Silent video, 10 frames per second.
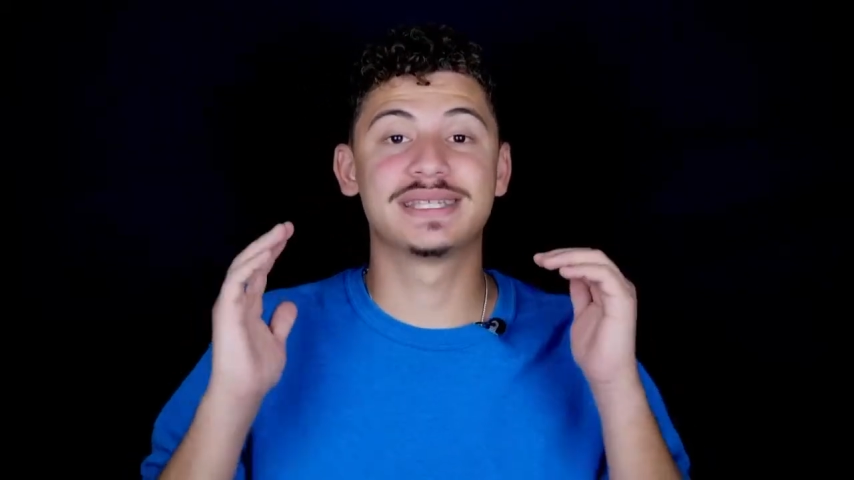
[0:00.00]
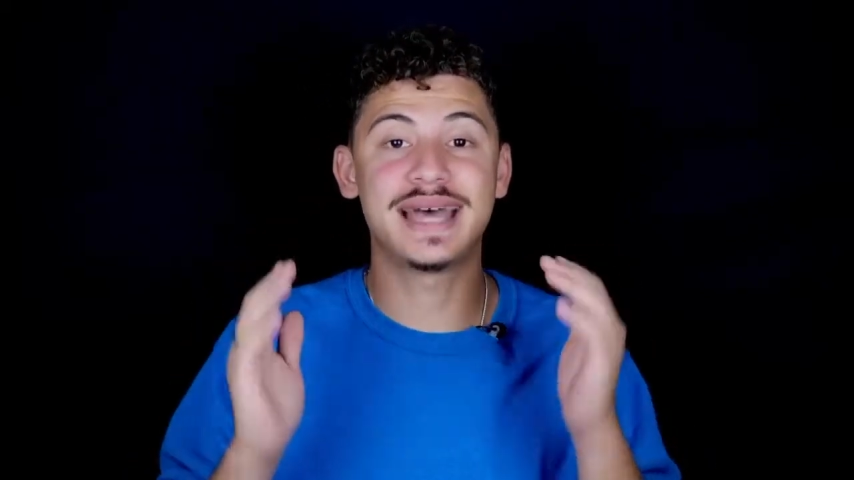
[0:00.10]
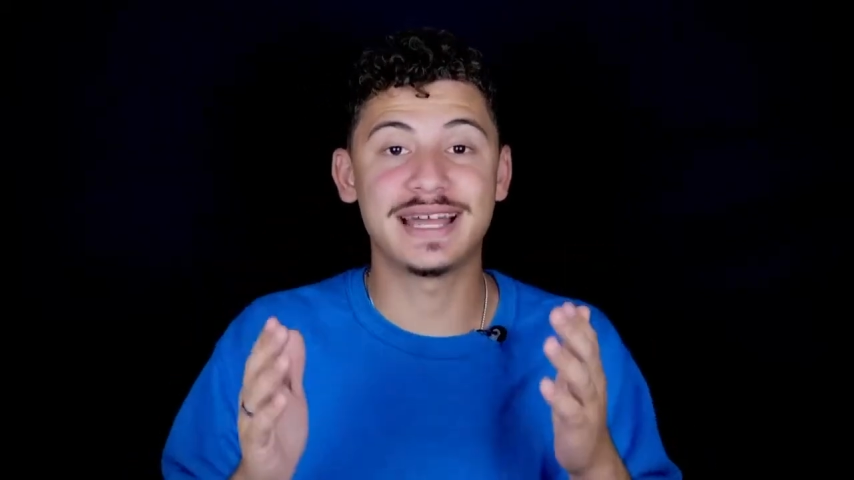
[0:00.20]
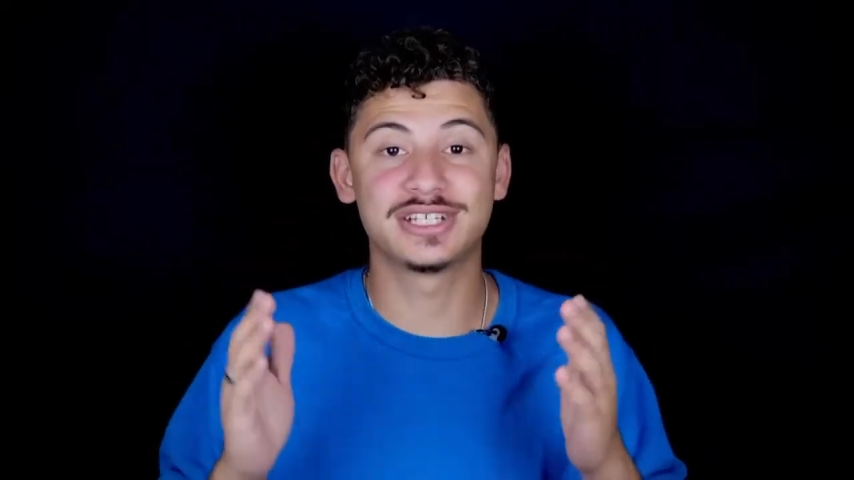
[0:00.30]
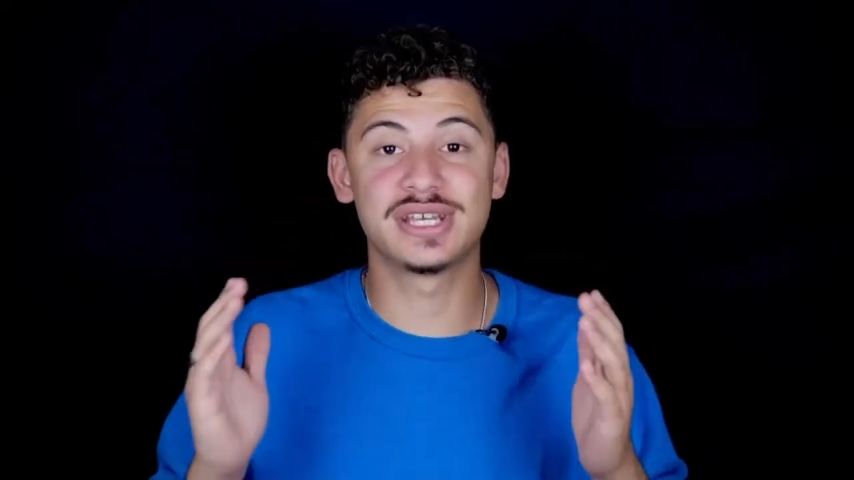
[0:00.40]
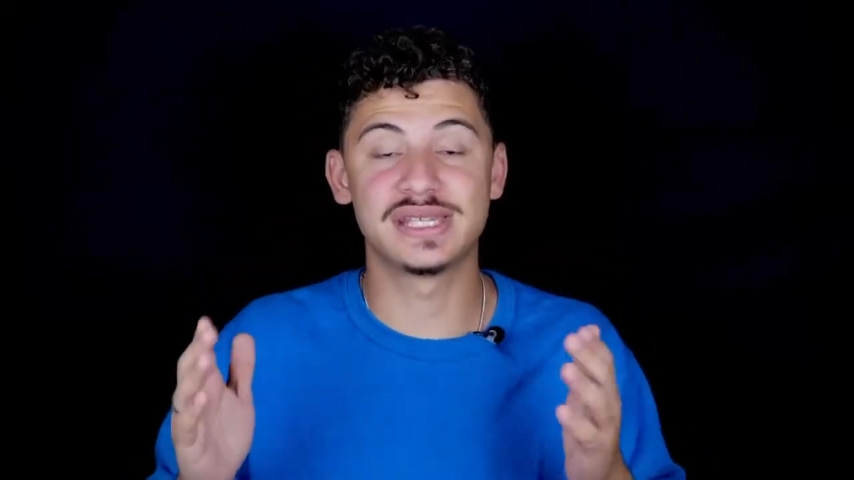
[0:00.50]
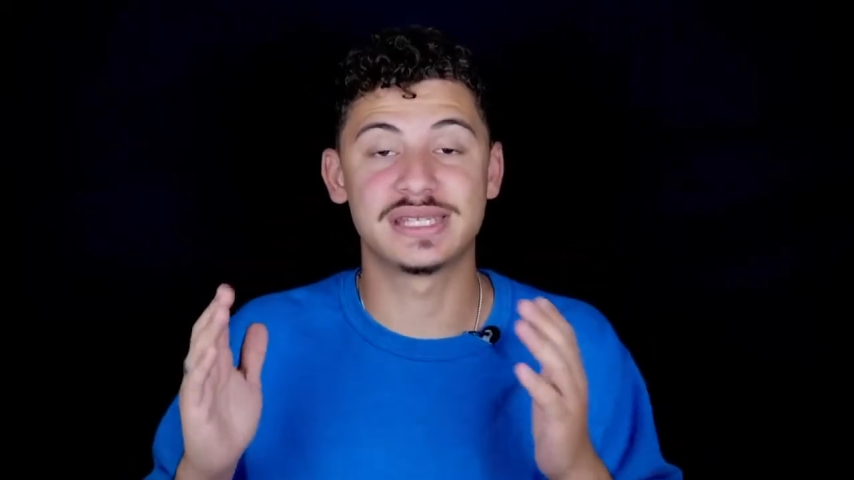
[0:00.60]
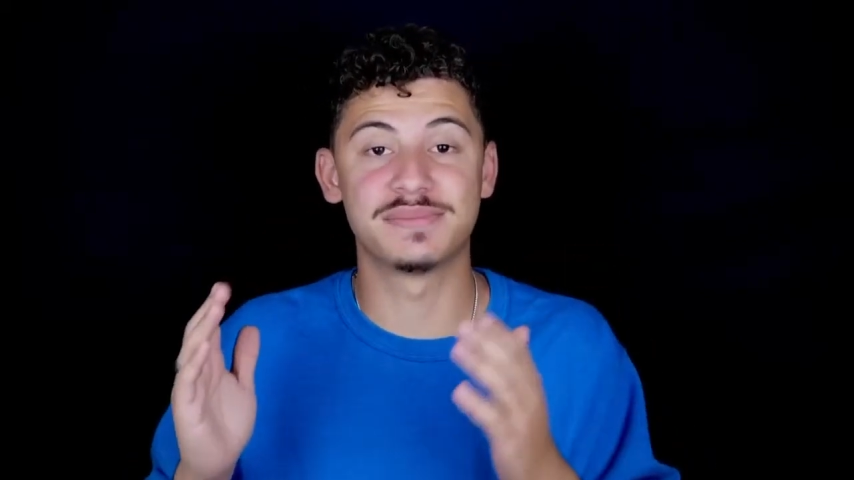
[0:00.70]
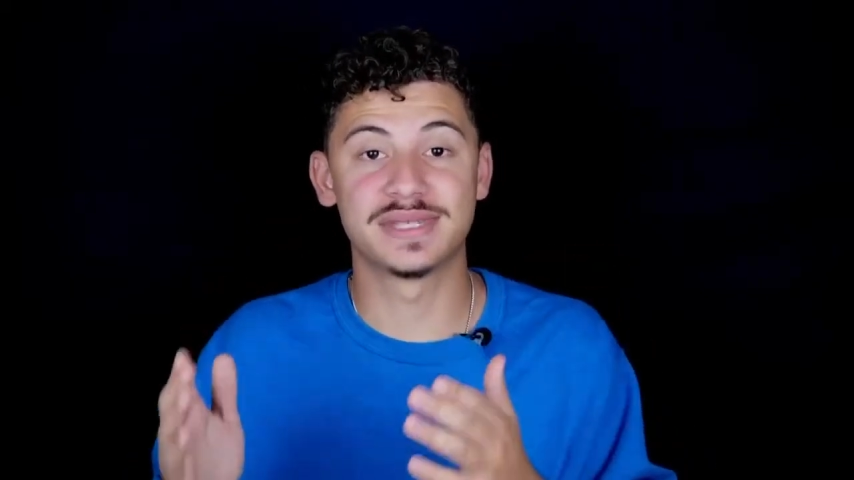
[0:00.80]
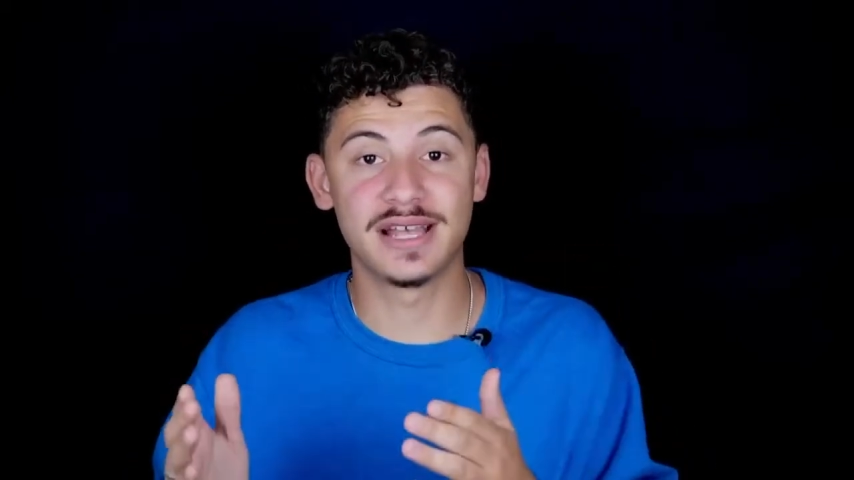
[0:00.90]
that Jesus
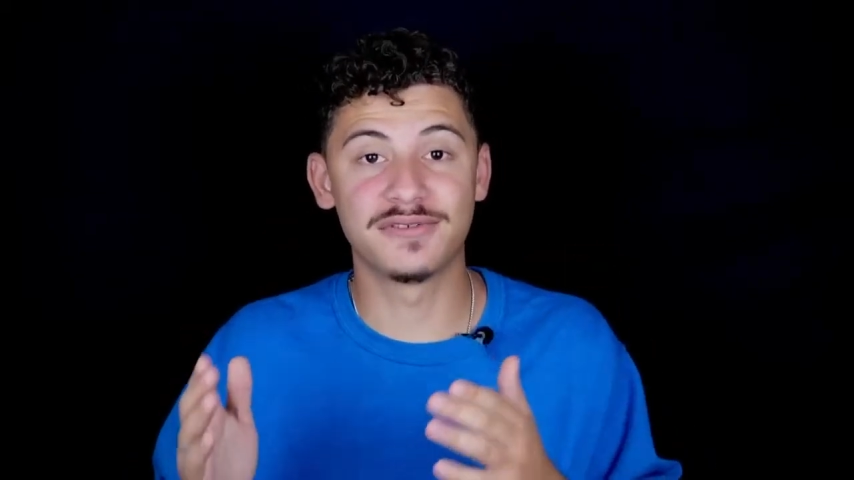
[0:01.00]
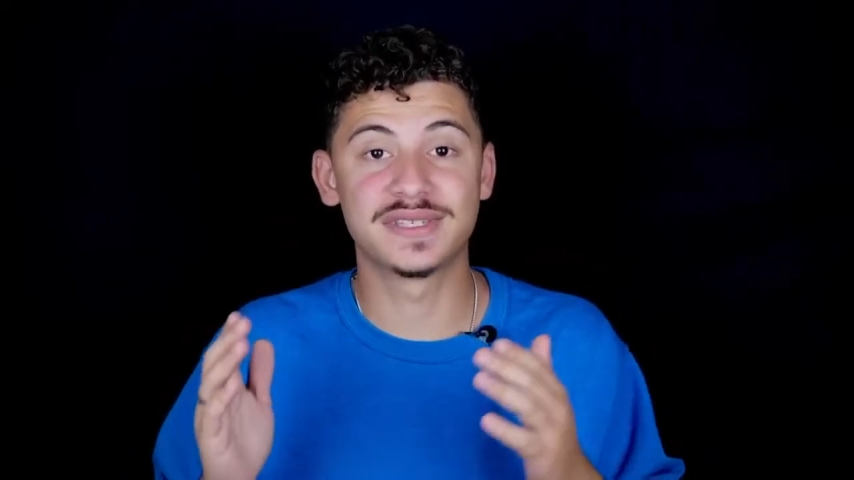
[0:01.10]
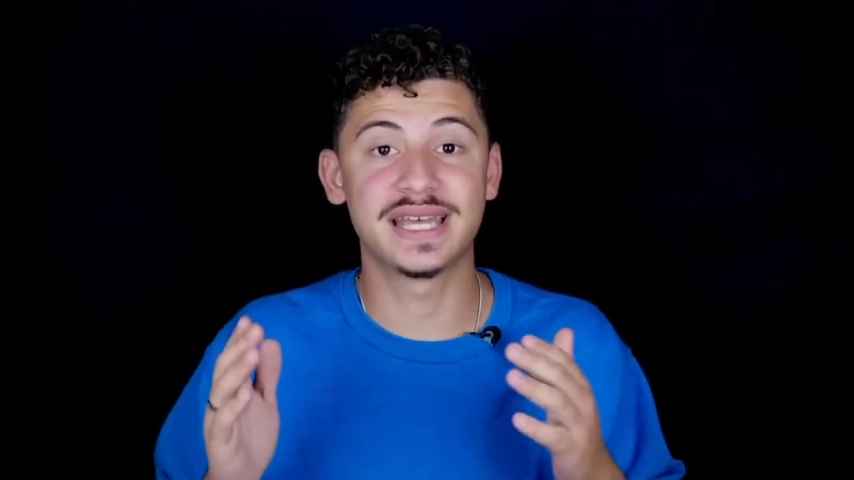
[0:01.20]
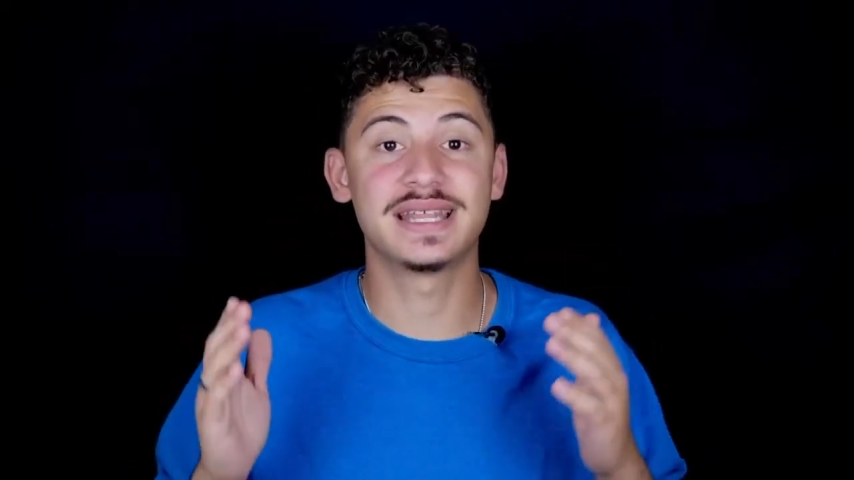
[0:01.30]
himself said